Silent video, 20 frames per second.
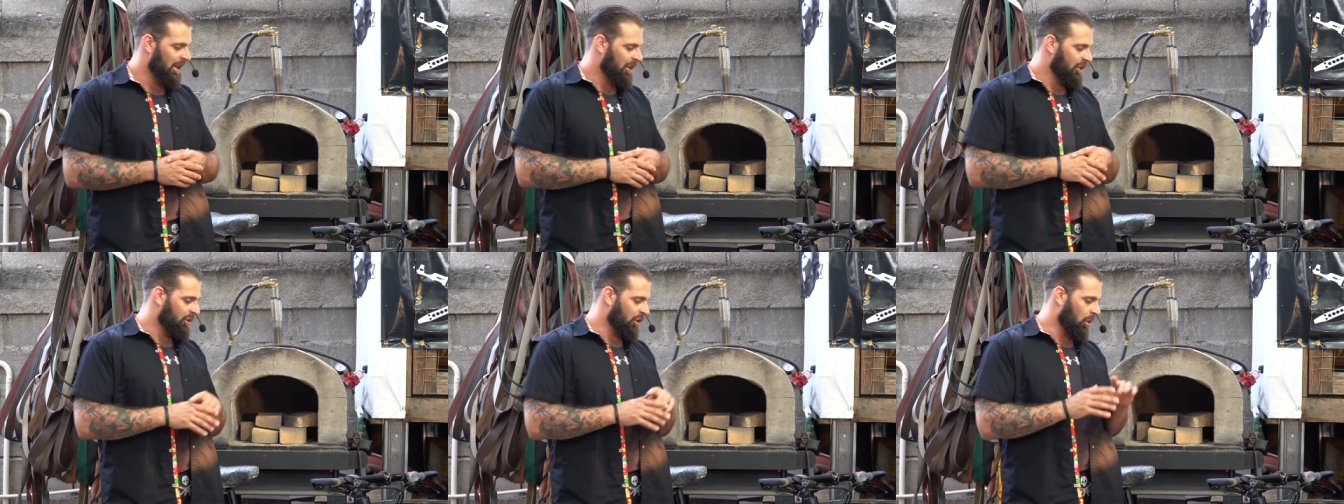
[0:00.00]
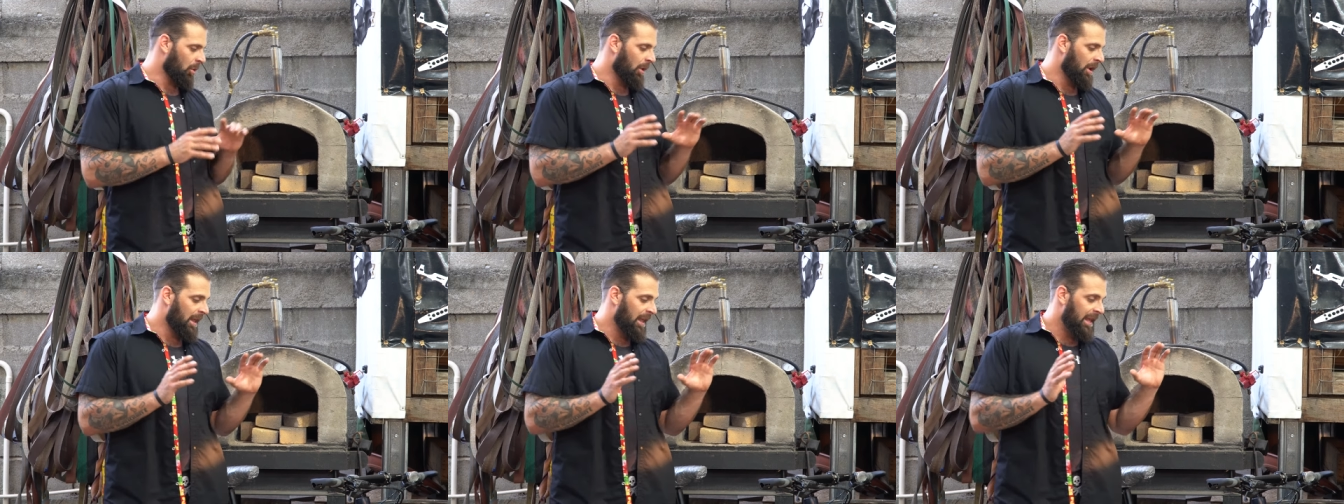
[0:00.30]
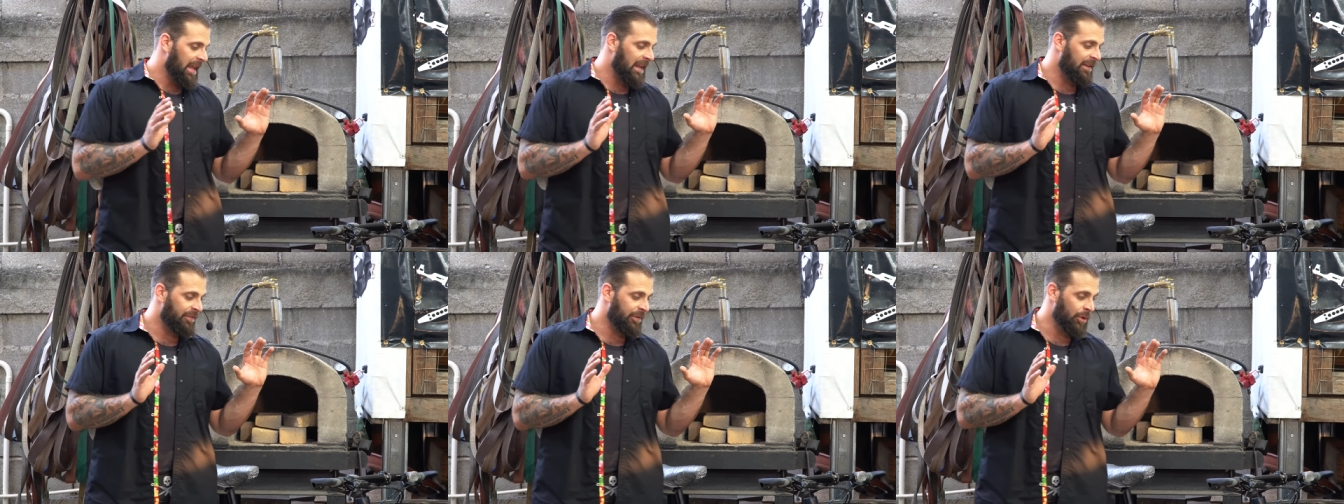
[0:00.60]
So,
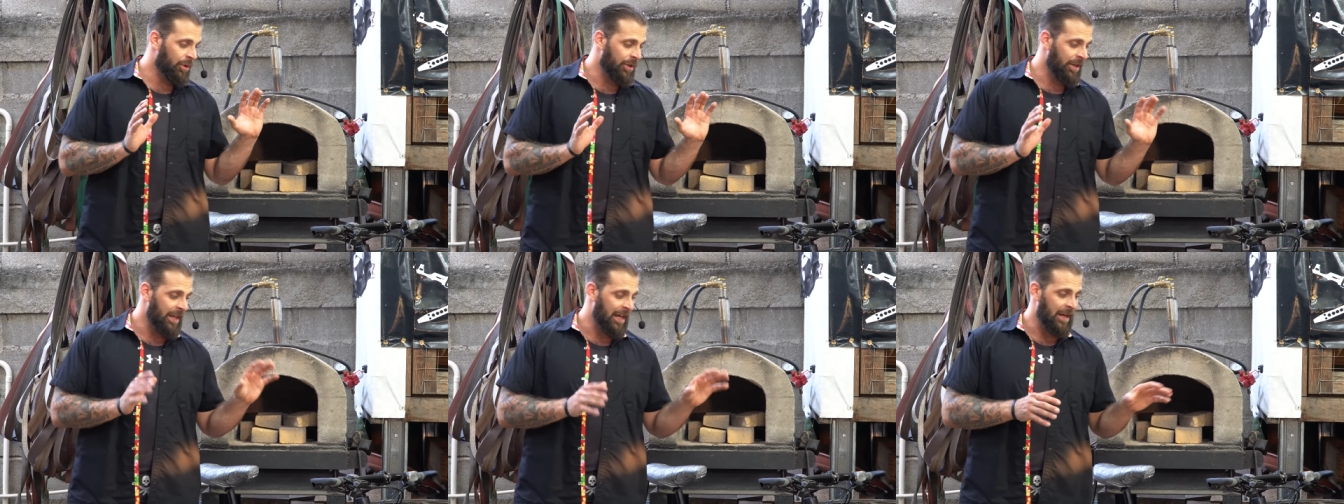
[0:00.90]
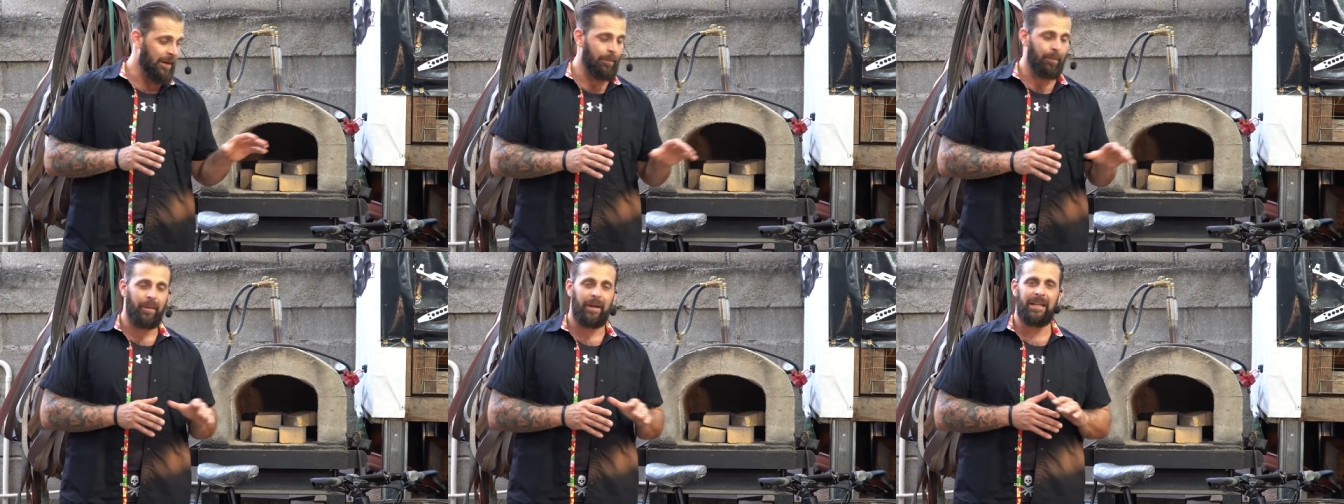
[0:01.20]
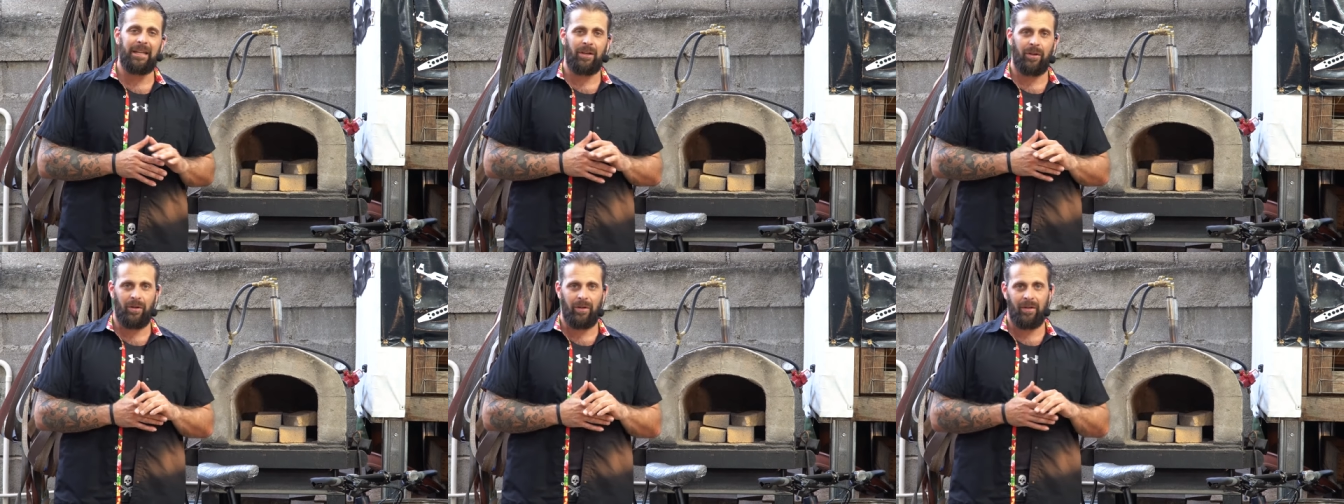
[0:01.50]
if you're not a
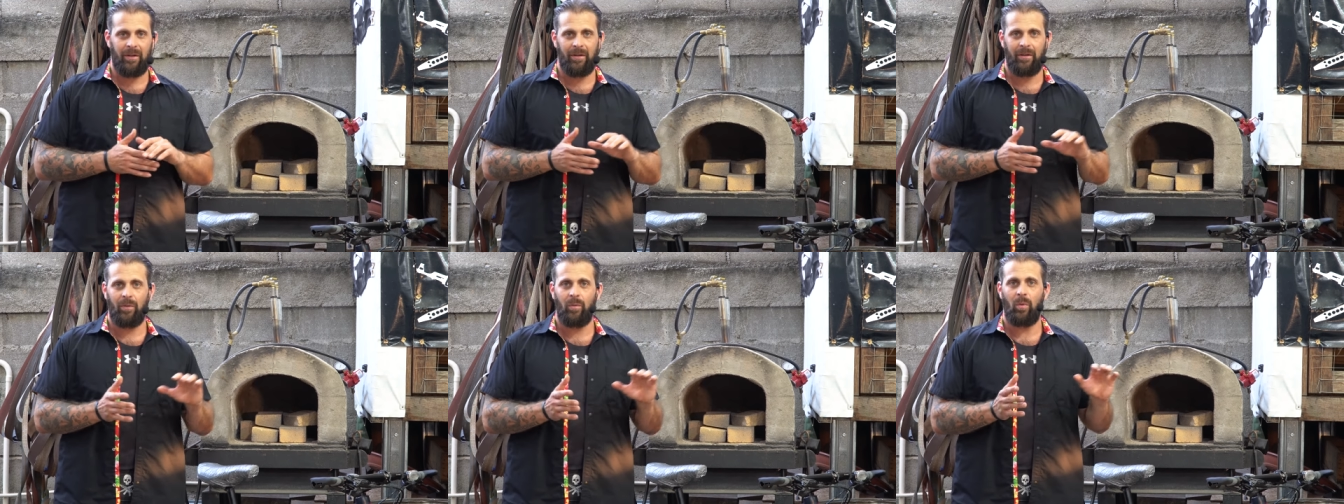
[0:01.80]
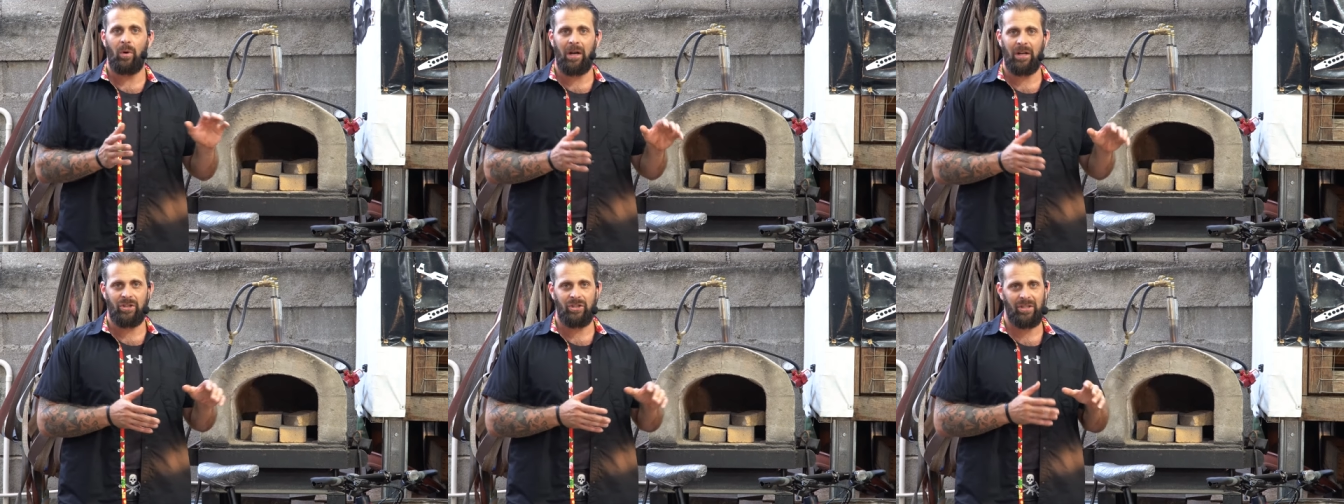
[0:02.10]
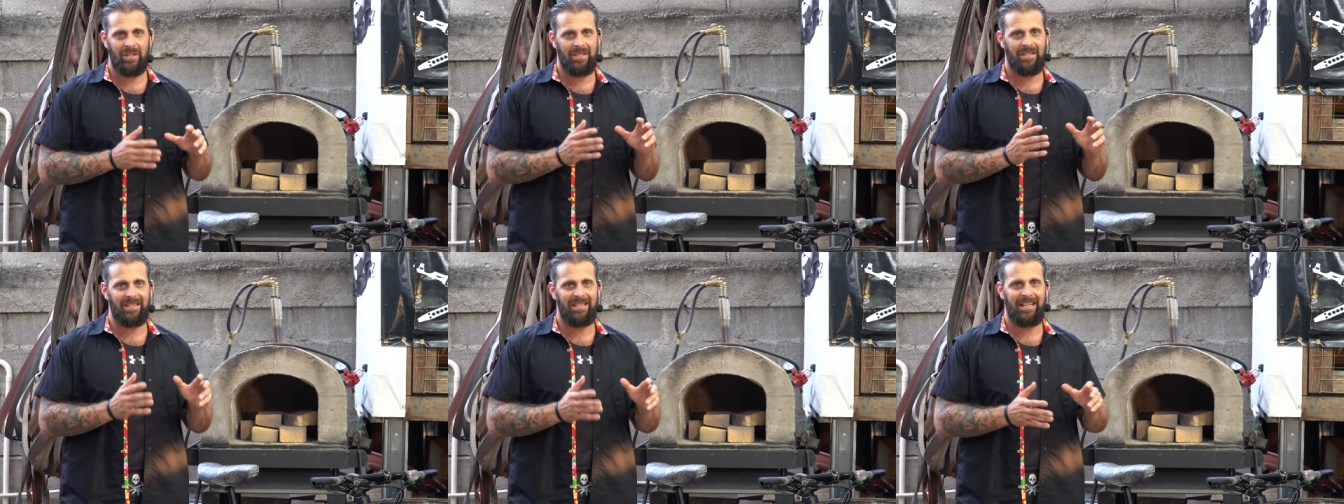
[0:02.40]
biker, watch
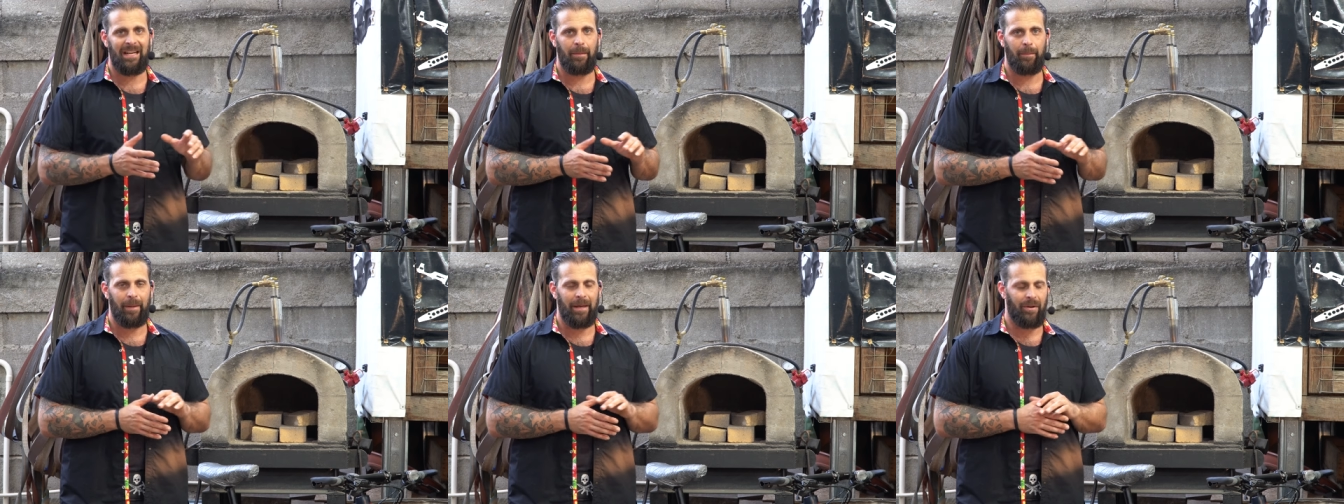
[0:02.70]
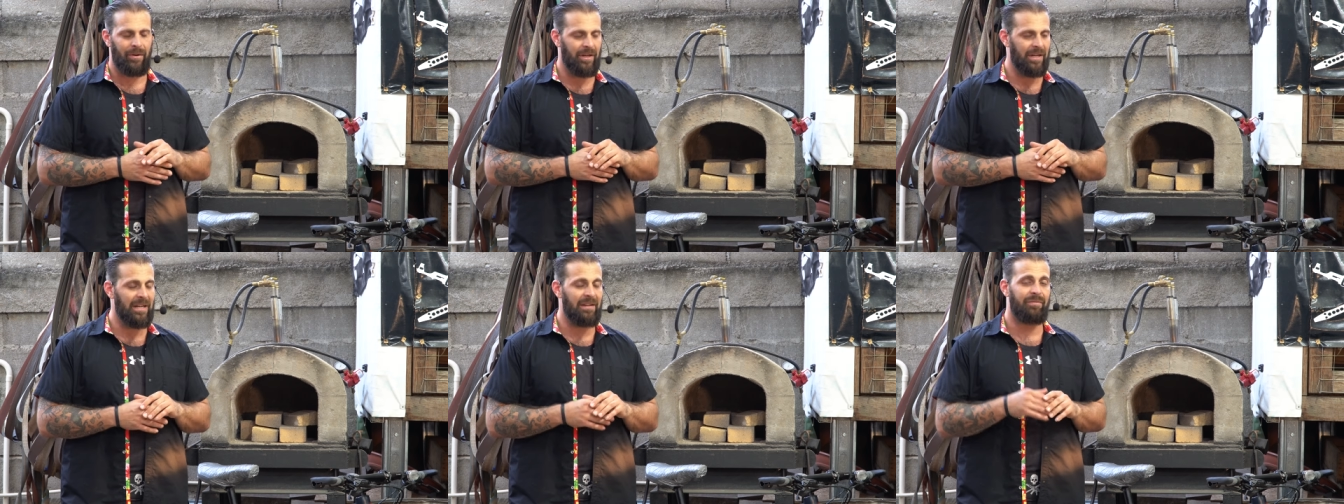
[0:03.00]
this, think about it.